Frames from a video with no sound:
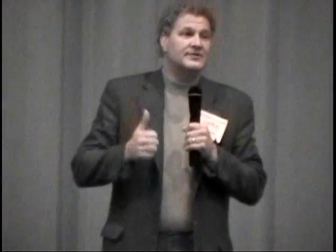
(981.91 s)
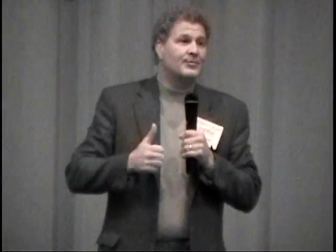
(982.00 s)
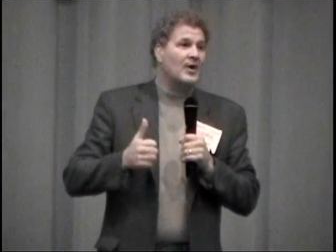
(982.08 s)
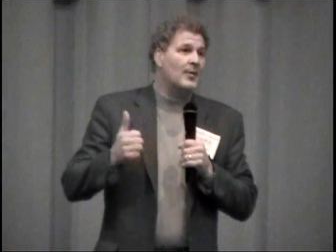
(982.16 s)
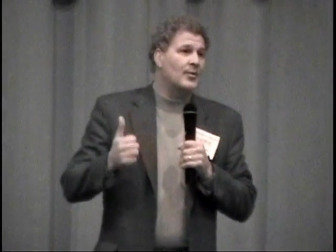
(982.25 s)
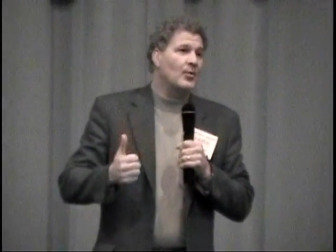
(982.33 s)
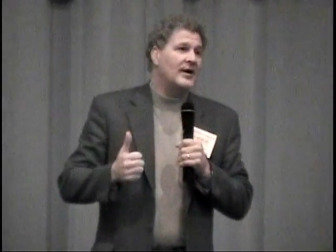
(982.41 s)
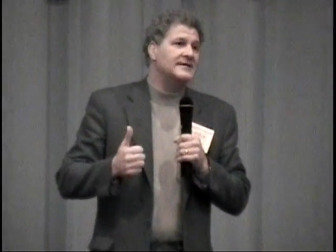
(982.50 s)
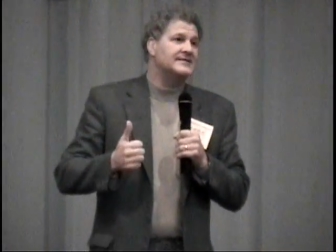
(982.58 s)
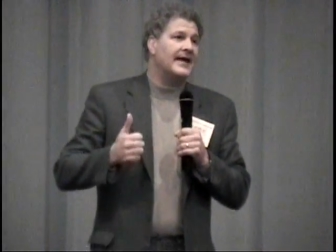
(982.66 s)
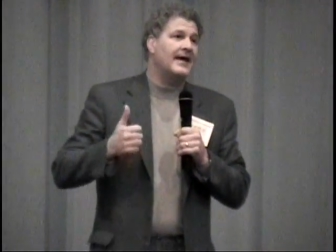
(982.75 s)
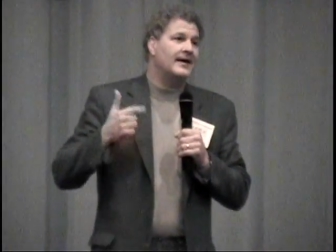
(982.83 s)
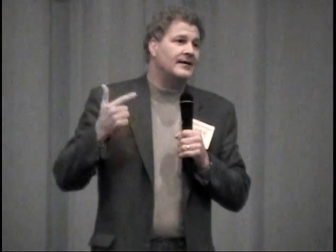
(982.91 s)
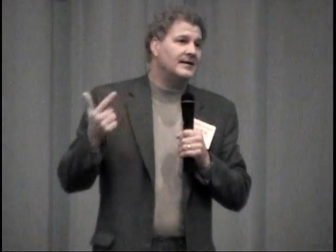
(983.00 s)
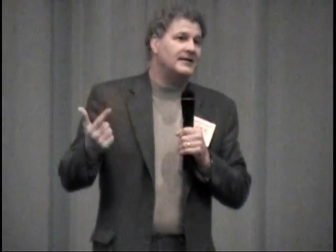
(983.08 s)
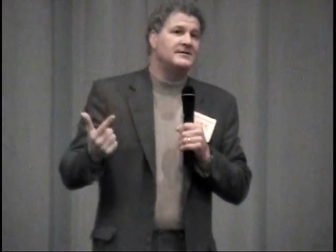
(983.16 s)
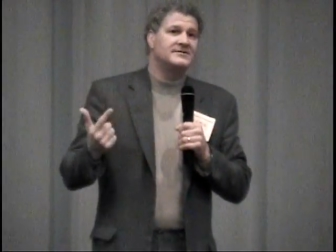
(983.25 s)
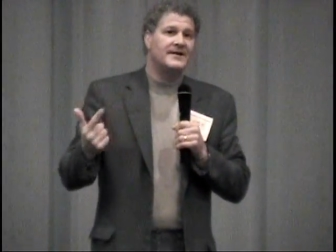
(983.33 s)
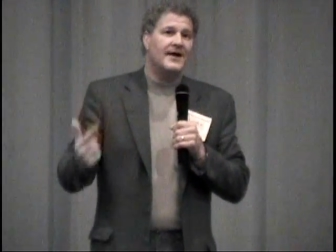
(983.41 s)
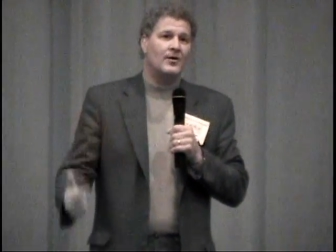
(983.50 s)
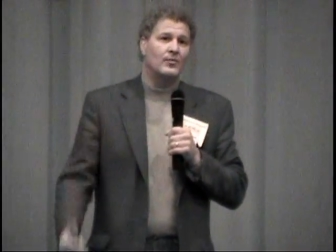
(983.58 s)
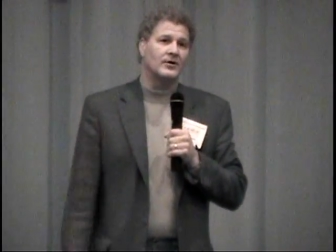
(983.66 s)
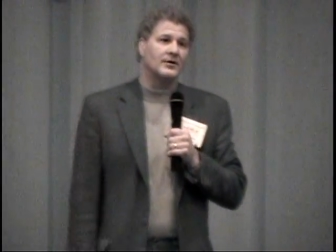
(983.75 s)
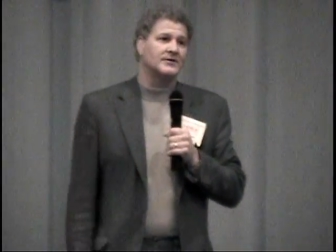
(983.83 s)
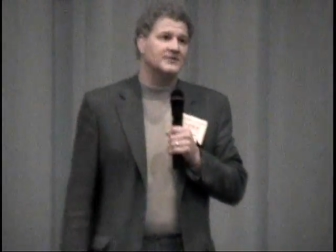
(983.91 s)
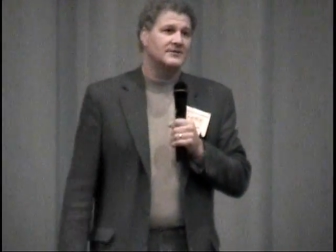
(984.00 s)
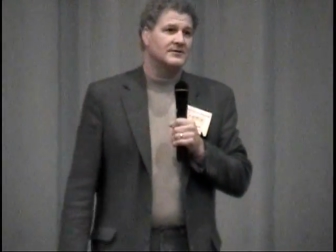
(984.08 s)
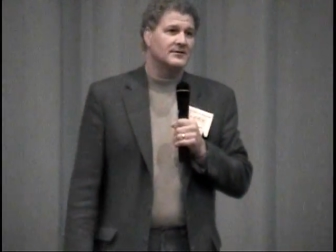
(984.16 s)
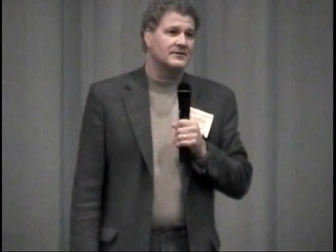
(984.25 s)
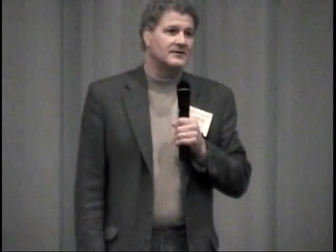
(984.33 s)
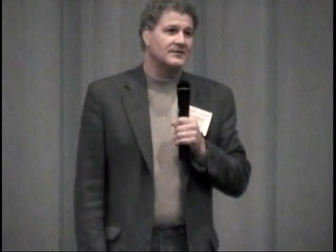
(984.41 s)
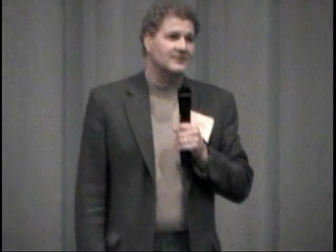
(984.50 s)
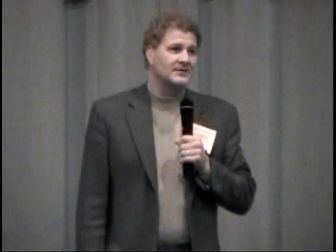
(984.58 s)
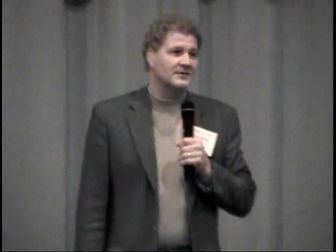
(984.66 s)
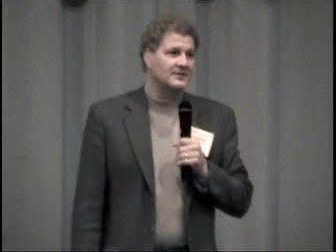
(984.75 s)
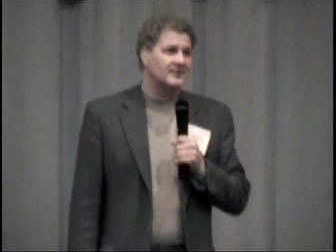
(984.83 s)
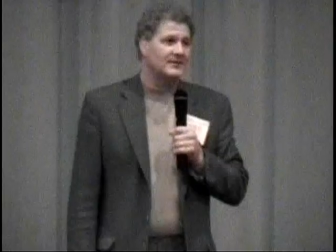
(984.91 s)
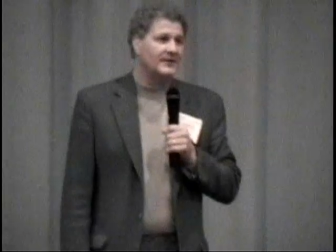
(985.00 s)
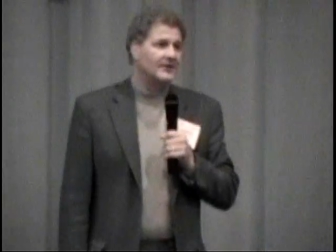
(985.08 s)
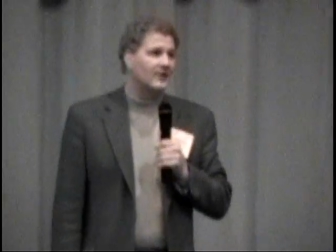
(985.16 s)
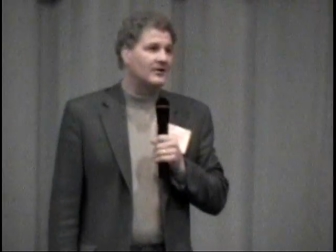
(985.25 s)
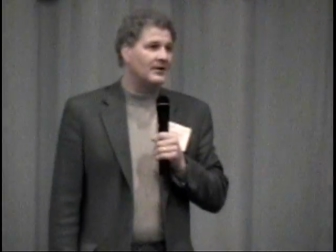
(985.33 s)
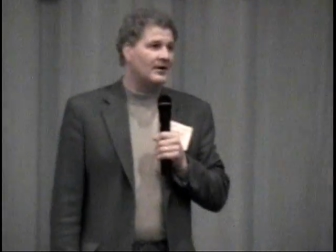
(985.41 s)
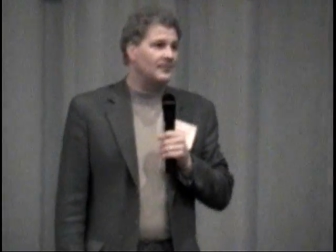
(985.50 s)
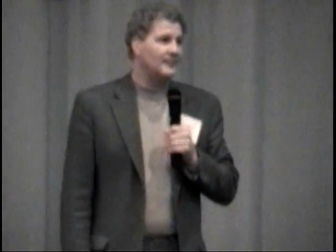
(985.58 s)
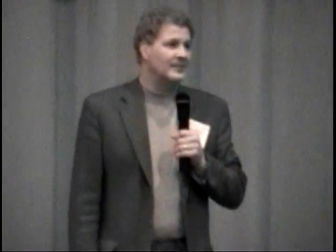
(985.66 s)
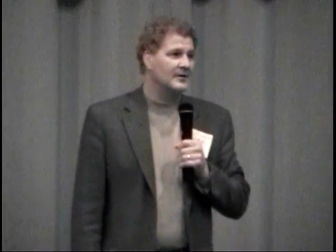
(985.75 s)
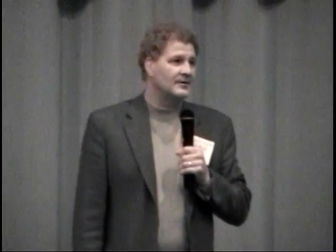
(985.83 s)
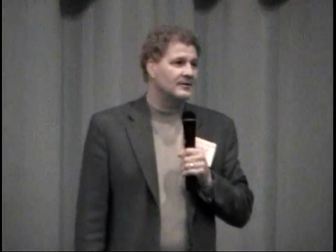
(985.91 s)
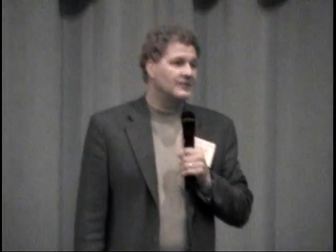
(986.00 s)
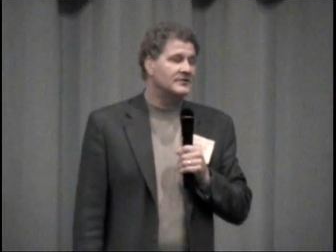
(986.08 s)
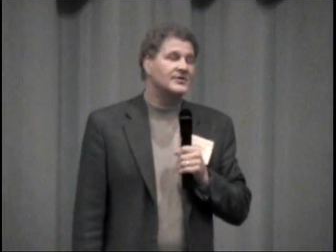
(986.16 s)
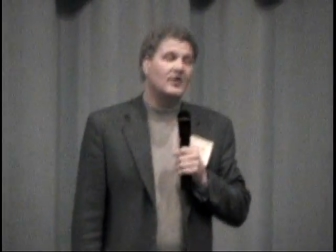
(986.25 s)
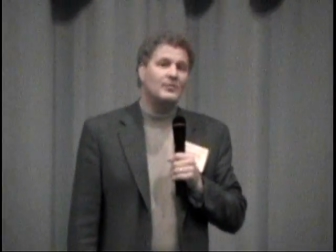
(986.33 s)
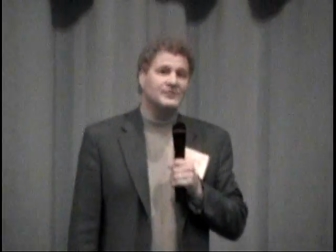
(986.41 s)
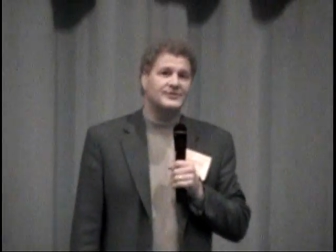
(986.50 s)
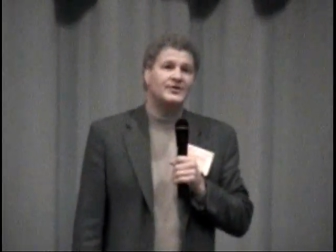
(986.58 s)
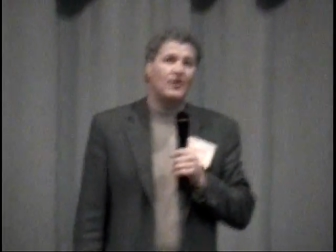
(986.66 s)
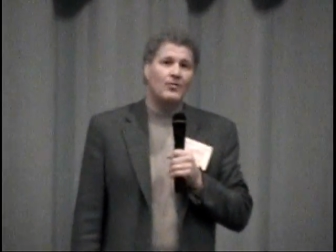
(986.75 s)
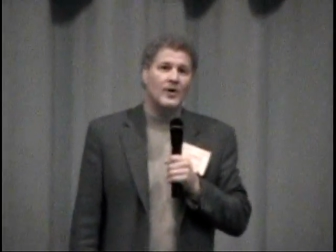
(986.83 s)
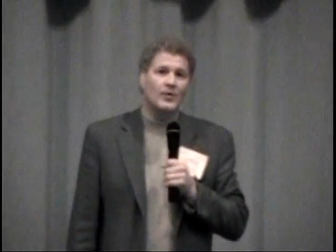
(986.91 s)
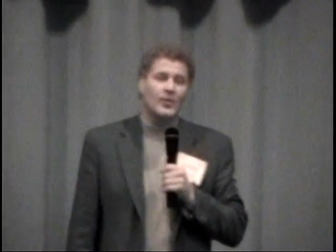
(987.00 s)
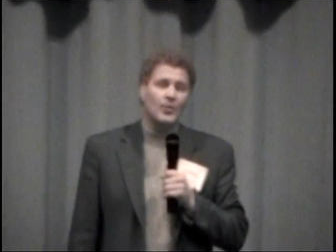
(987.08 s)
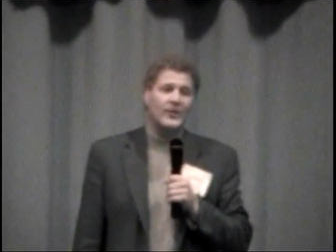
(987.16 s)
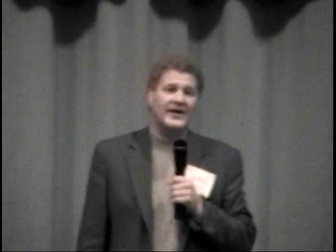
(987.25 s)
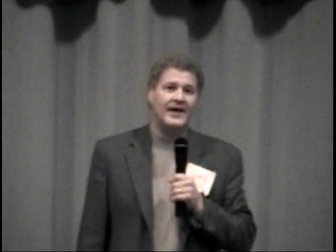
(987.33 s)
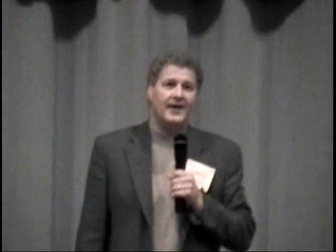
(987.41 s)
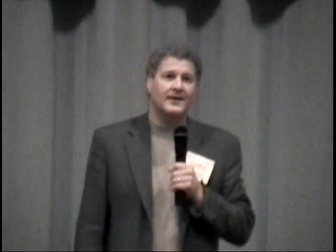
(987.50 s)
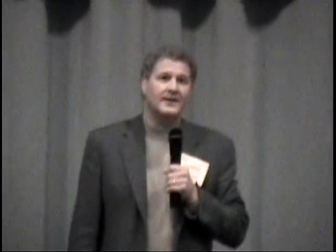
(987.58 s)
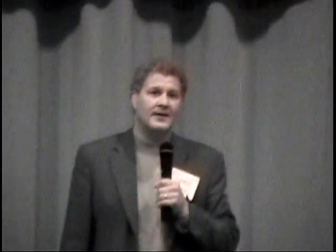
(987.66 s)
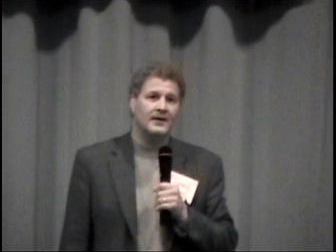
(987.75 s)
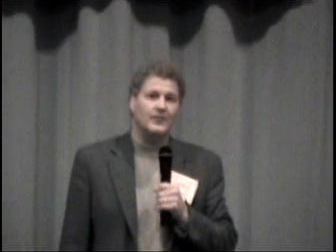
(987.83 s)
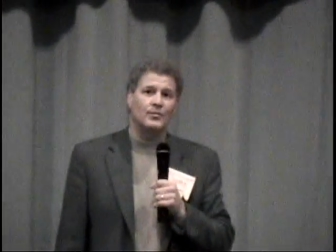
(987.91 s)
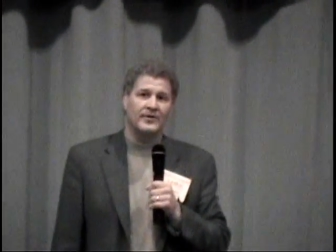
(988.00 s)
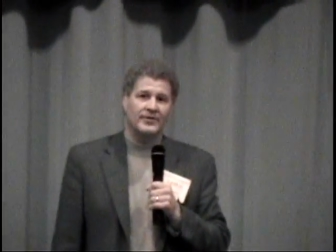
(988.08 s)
knows the proper ways, and he's networked in our club. There's almost nowhere where we can't get